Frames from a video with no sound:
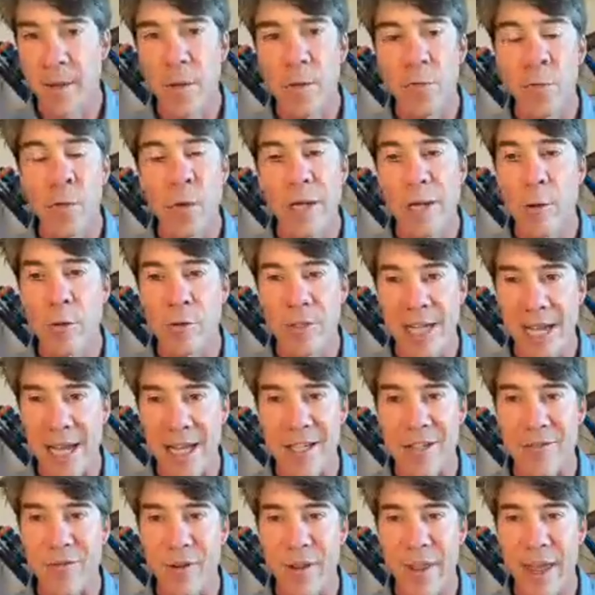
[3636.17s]
we don't
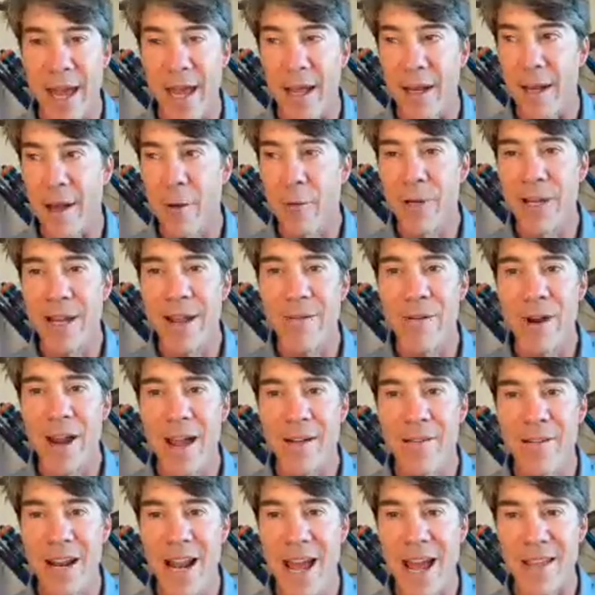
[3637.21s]
test for that i would never
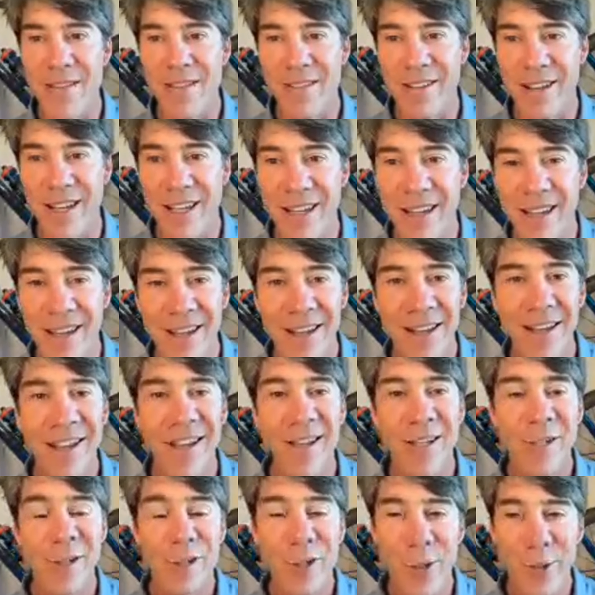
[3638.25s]
have an athlete
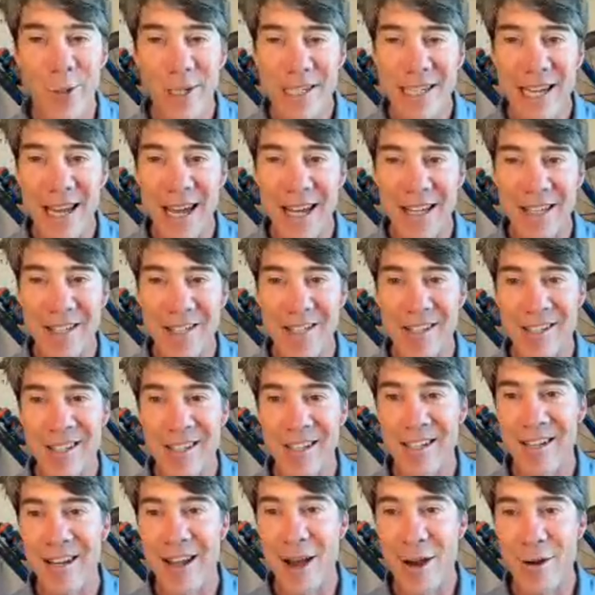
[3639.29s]
do a test just
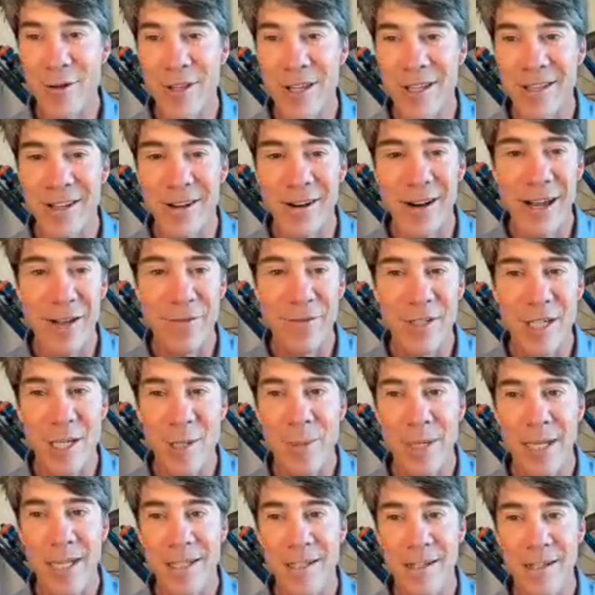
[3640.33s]
to know that their
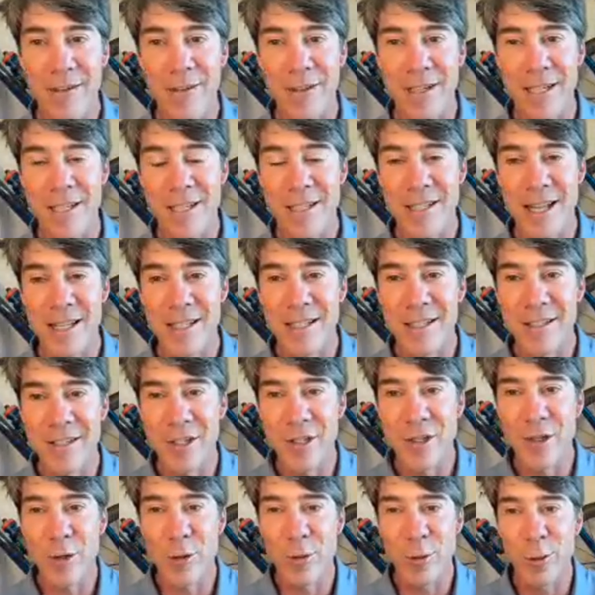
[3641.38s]
ftp decreased that's
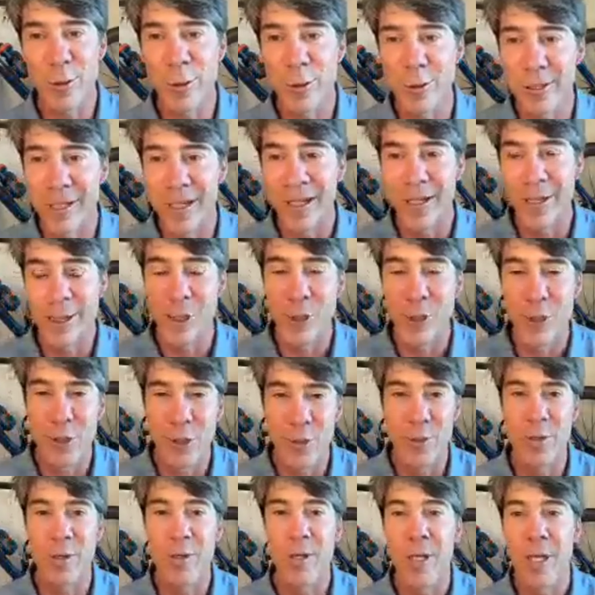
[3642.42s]
just cruel and
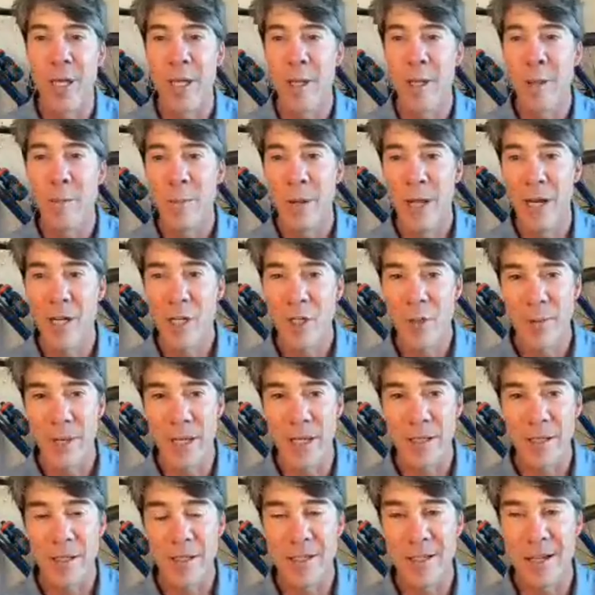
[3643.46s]
unusual
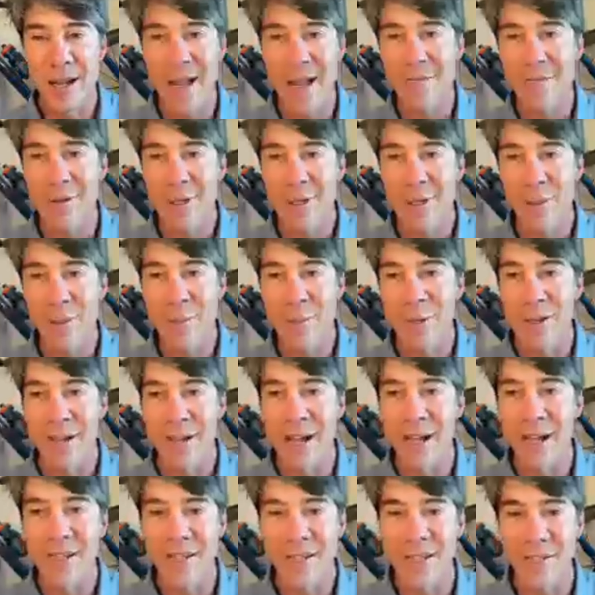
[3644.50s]
punishment it's not really
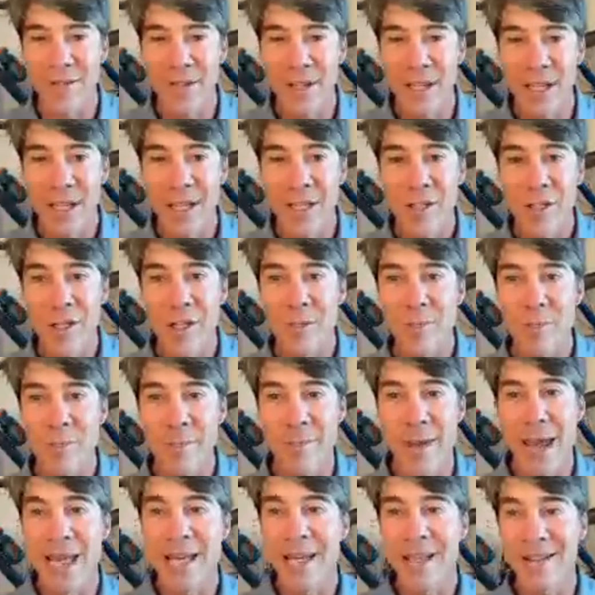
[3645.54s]
productive just
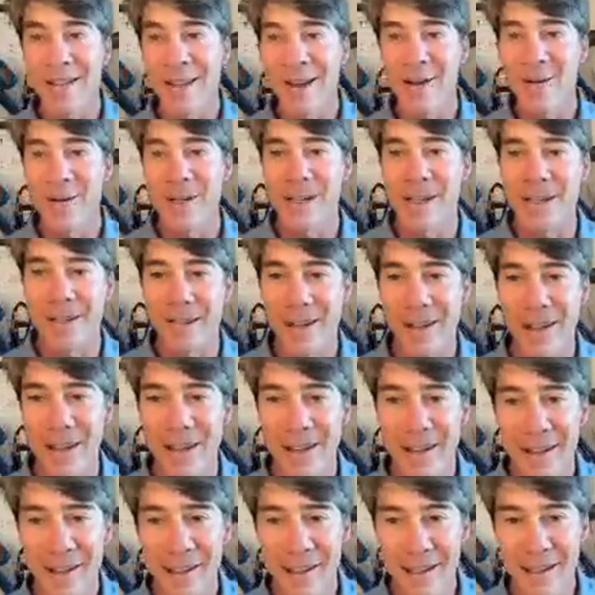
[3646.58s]
make it lower
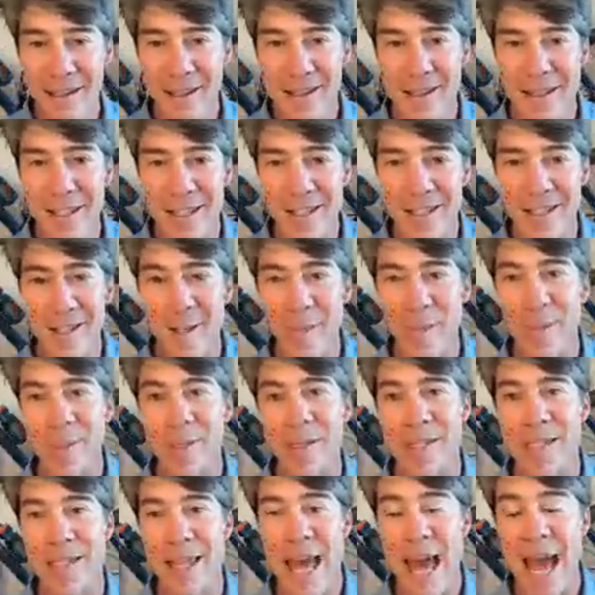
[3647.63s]
uh, it's as simple
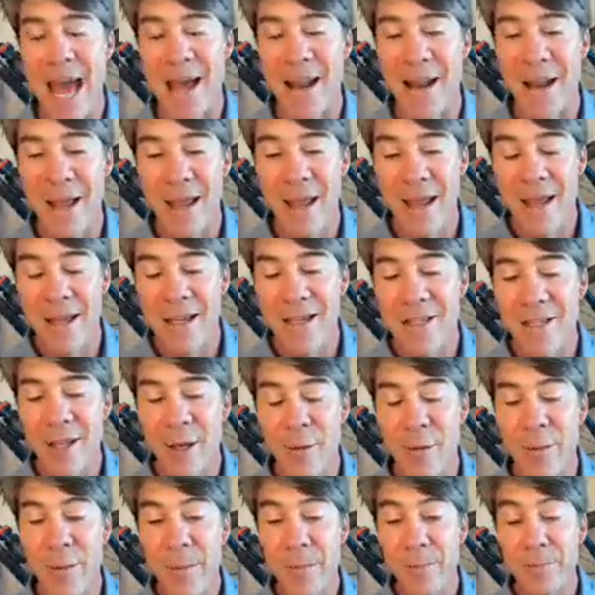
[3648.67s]
as that
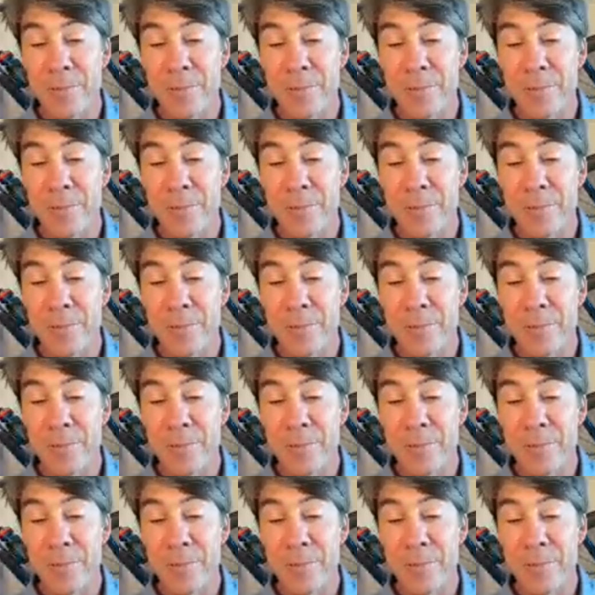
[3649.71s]
so